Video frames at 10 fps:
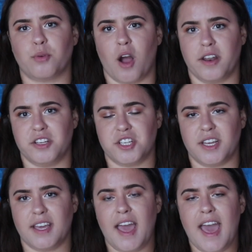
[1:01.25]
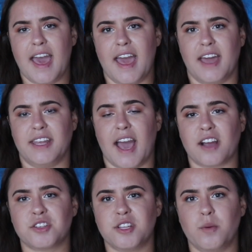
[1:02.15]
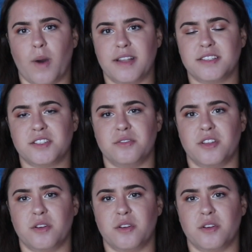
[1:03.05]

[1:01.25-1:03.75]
prodigy, and he actually went to the